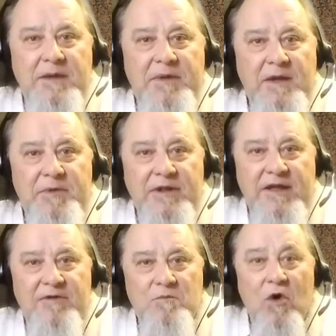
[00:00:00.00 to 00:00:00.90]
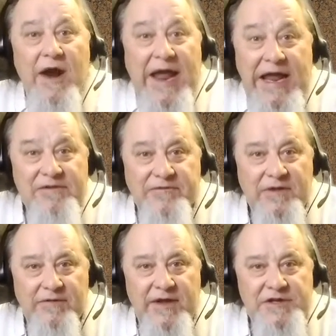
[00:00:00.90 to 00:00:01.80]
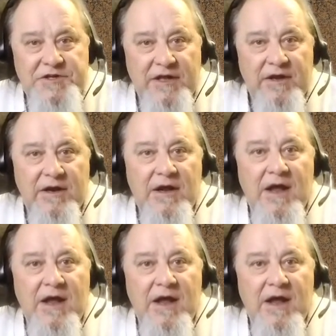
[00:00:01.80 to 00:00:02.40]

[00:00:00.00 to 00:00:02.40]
people even more hateful of each other.